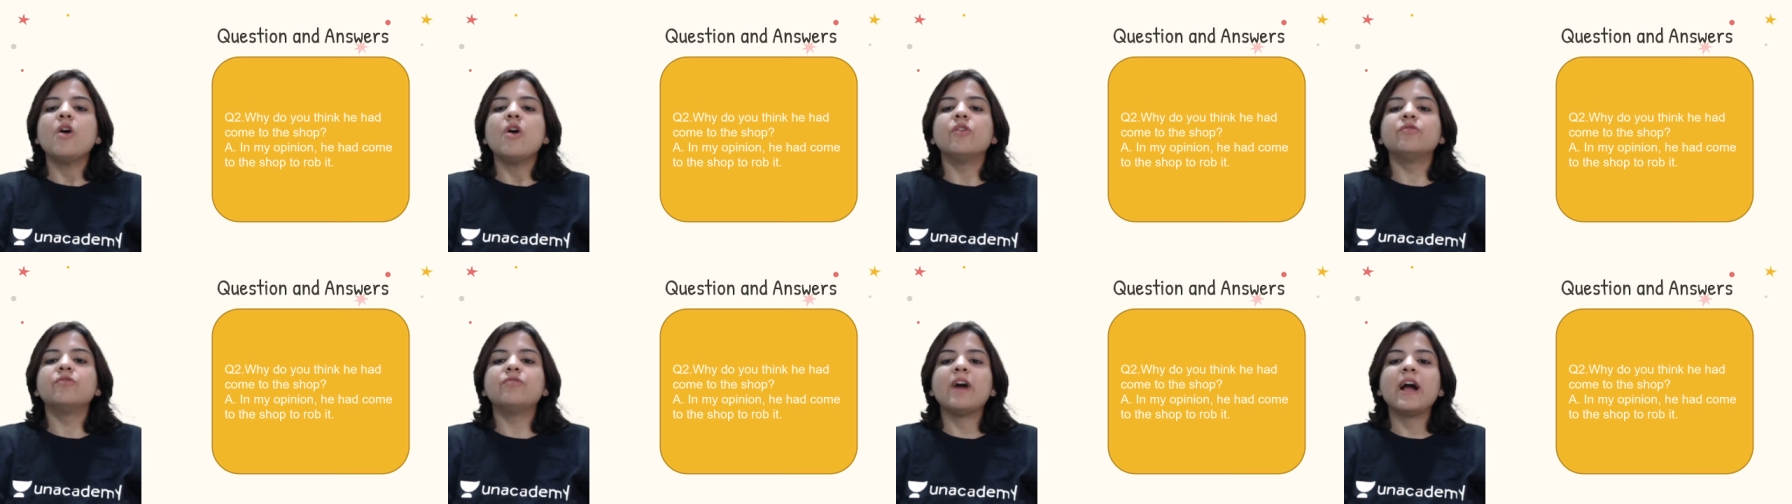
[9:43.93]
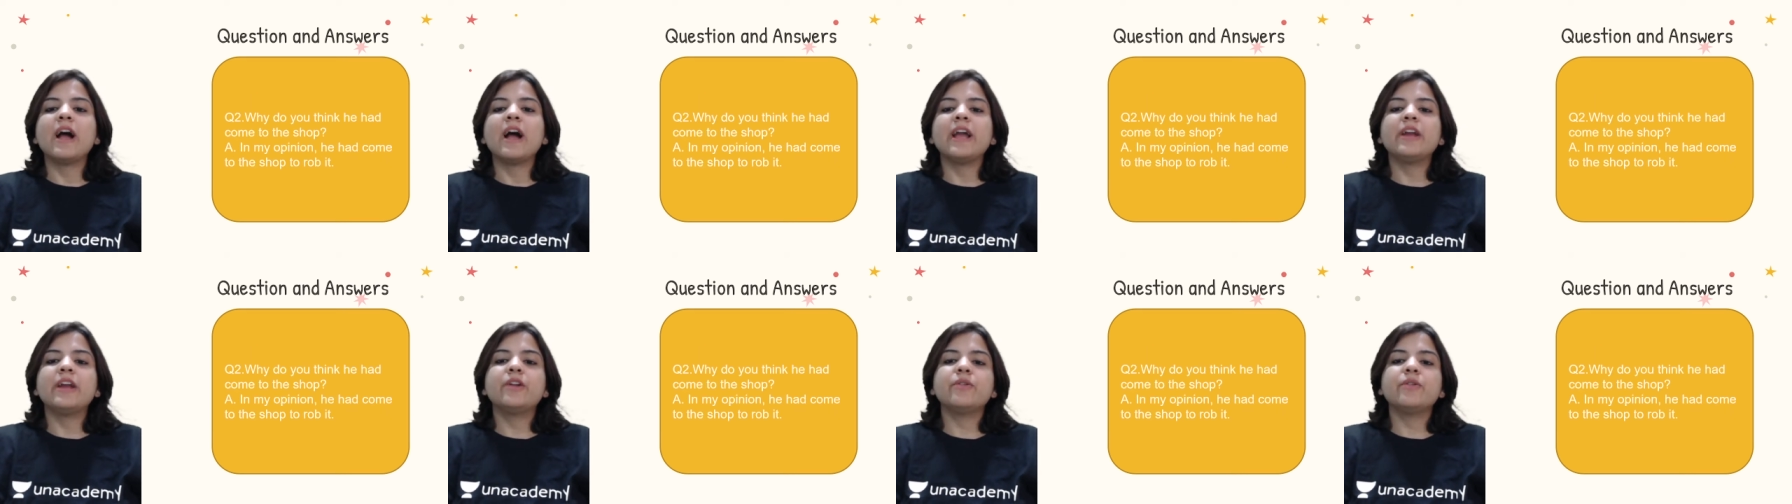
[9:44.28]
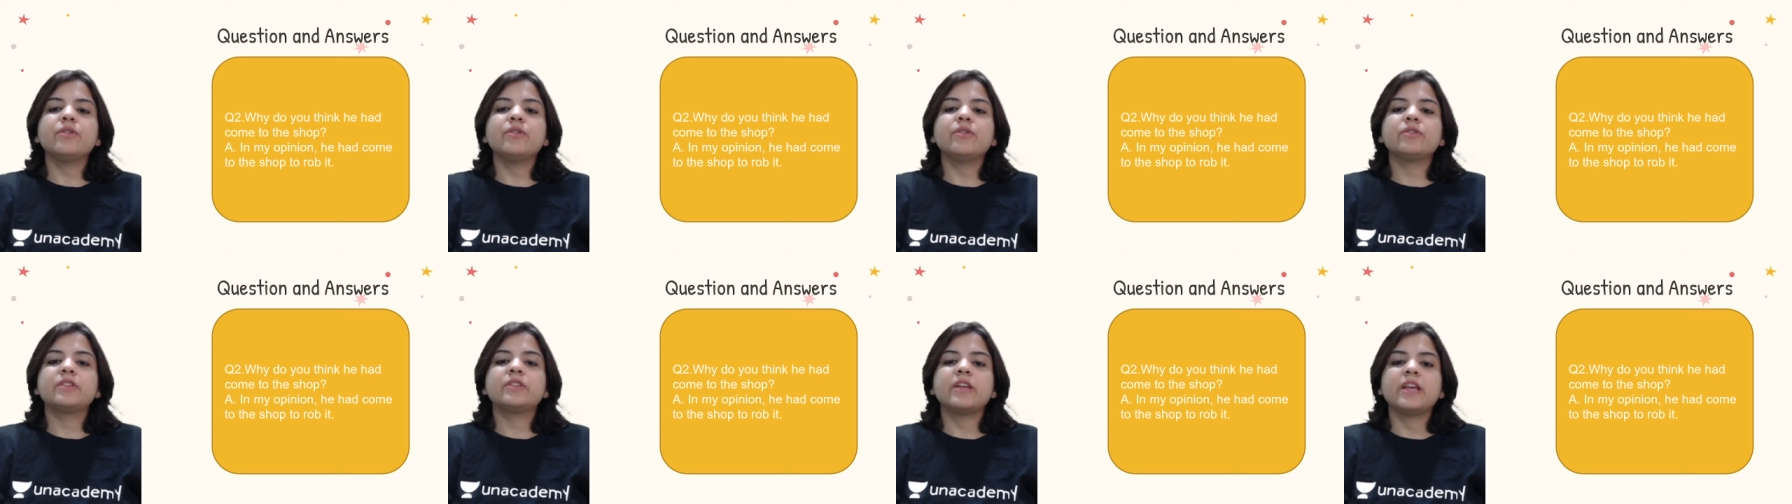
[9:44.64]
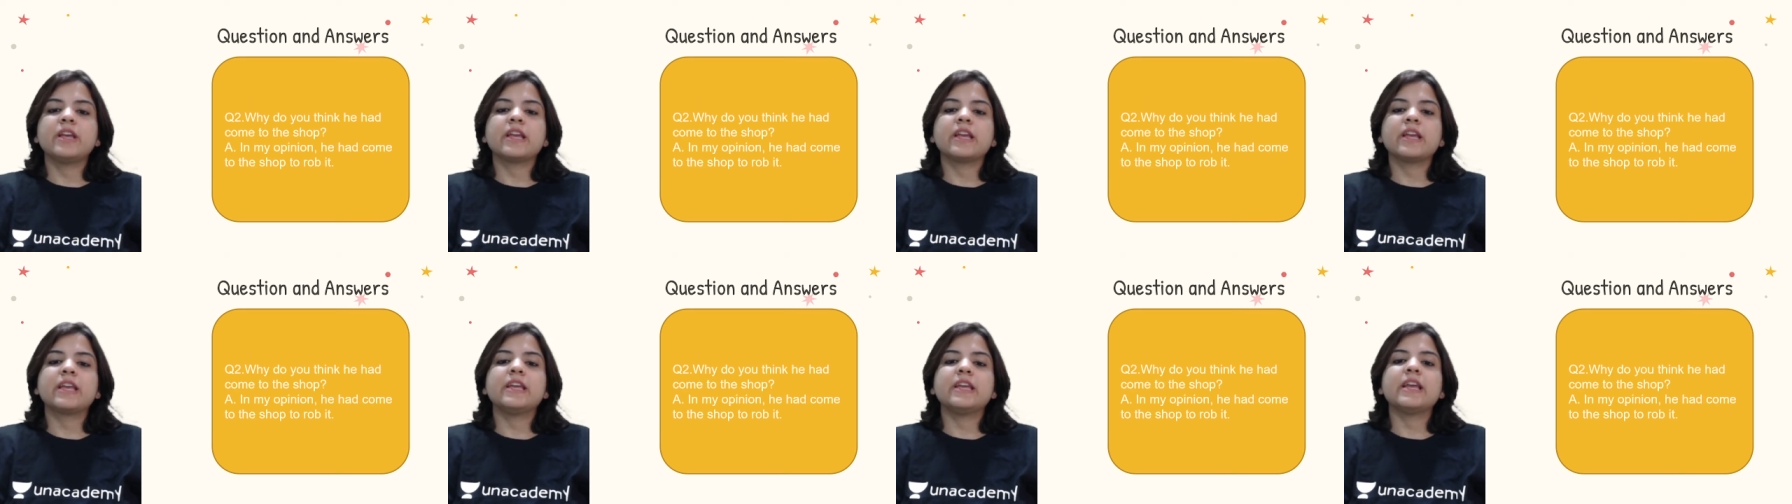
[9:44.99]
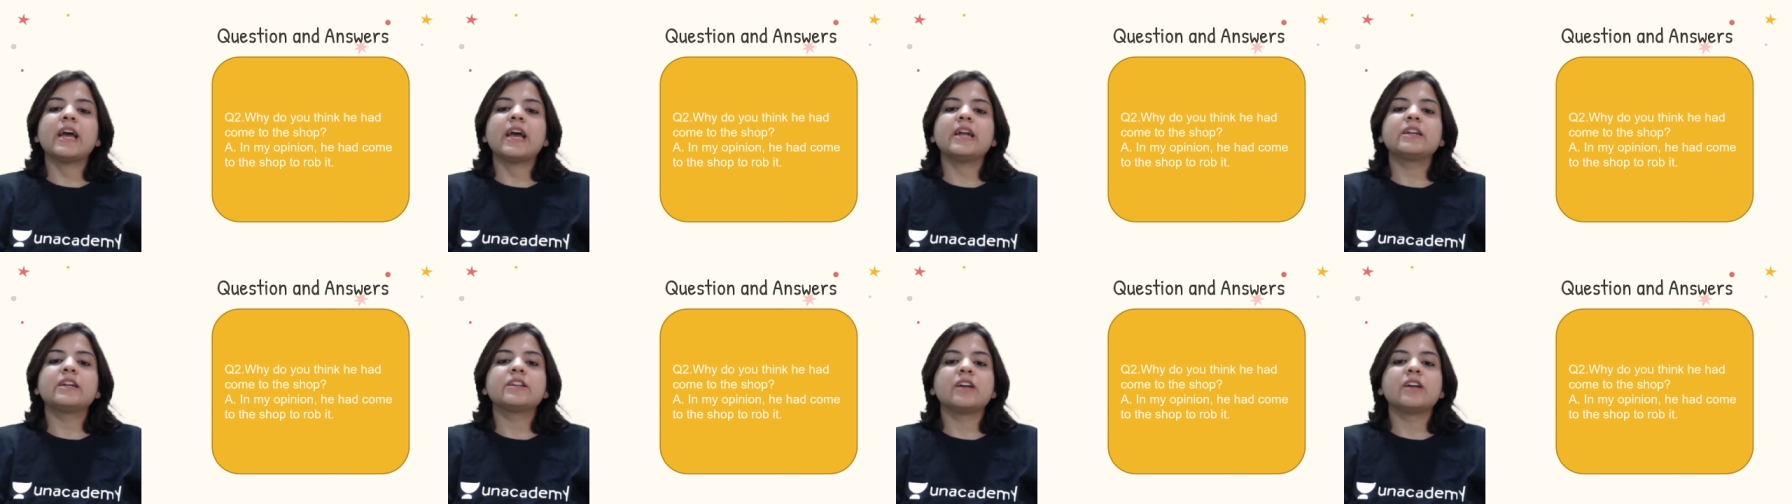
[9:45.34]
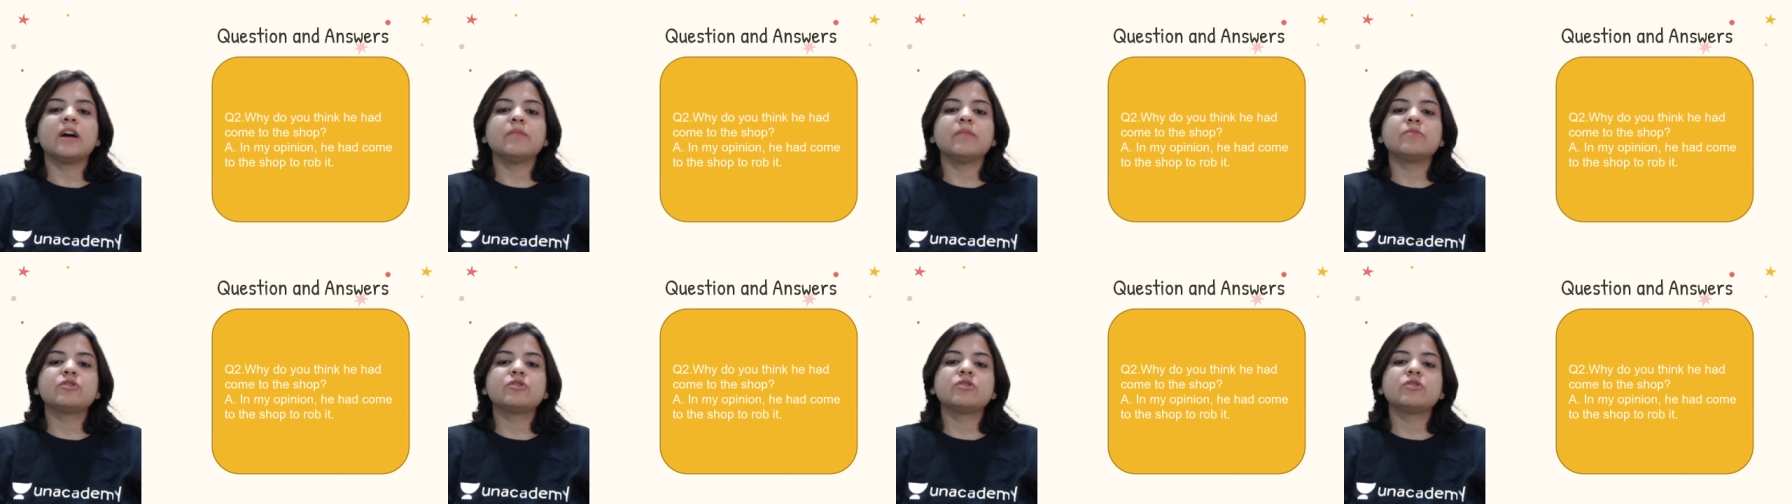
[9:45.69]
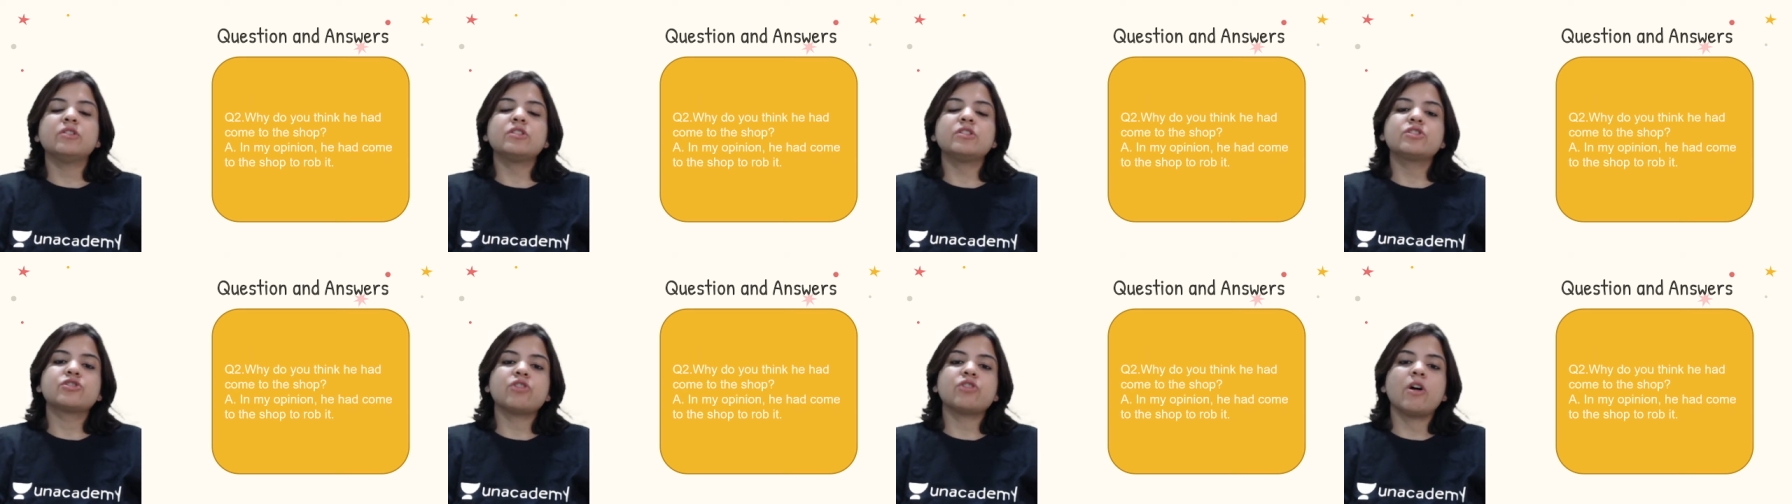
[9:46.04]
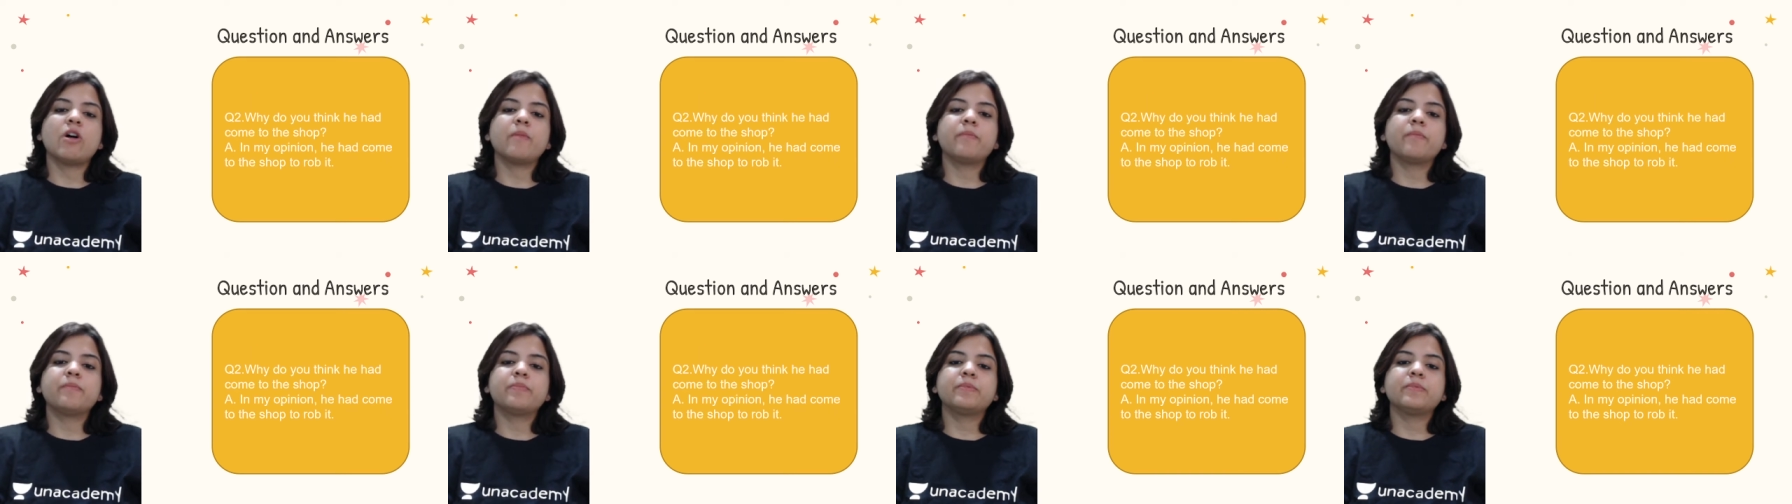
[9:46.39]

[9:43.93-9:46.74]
Why do you think he had come to the shop?